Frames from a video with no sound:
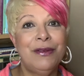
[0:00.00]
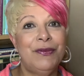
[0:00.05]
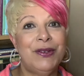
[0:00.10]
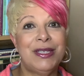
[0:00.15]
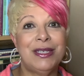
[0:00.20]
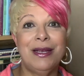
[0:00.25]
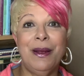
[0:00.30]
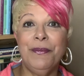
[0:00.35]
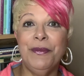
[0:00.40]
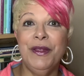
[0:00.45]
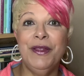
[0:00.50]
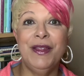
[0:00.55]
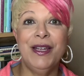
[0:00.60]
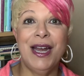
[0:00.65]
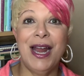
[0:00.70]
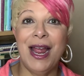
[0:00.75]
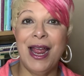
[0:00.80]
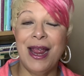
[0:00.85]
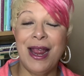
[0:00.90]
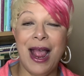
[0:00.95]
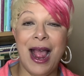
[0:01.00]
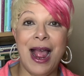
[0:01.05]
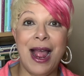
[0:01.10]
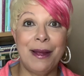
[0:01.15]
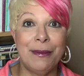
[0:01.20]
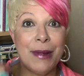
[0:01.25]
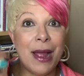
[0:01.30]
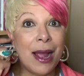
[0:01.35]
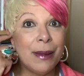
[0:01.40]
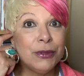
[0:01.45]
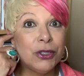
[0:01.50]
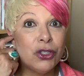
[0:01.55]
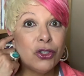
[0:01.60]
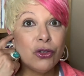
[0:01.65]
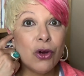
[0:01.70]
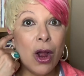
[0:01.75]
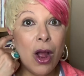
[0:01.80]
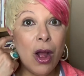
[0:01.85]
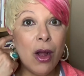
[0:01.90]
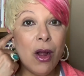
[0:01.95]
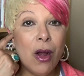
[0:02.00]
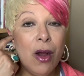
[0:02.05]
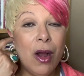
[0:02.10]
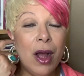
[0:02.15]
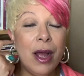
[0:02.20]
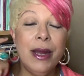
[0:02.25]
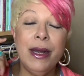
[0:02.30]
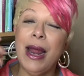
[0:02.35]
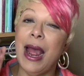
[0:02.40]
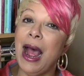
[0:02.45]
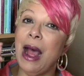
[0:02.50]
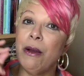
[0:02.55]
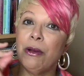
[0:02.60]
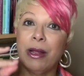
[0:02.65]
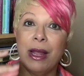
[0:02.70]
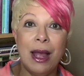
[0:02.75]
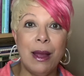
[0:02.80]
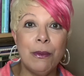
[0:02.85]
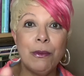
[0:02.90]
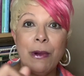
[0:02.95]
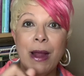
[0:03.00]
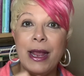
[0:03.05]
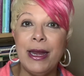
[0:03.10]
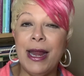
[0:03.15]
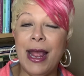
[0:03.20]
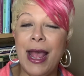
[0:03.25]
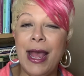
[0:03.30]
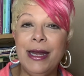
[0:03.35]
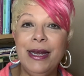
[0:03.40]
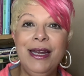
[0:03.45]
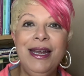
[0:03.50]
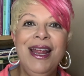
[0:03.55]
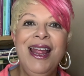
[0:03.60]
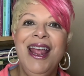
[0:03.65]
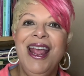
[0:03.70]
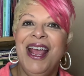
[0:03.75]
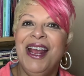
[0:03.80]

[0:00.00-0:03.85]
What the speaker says: If it's something that I'm strong on, I'll come right at it.